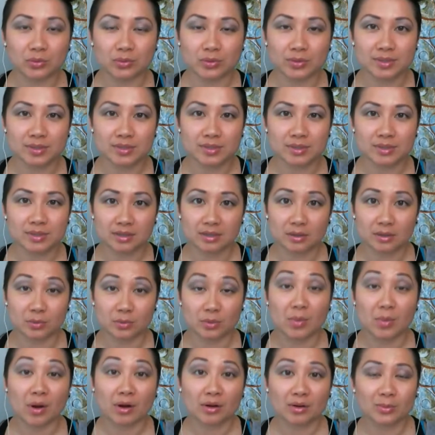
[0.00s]
who's a
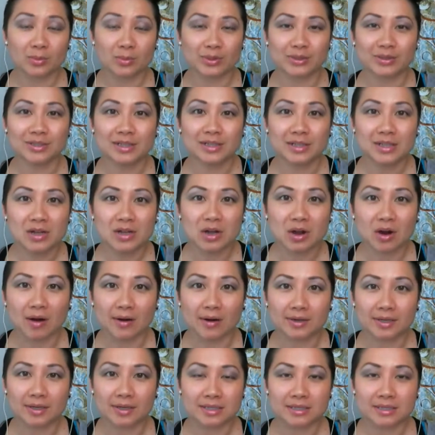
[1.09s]
remarkable
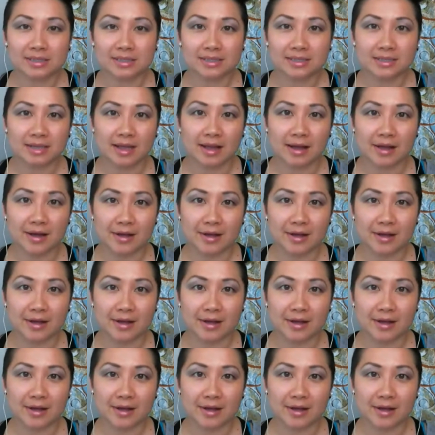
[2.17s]
artist.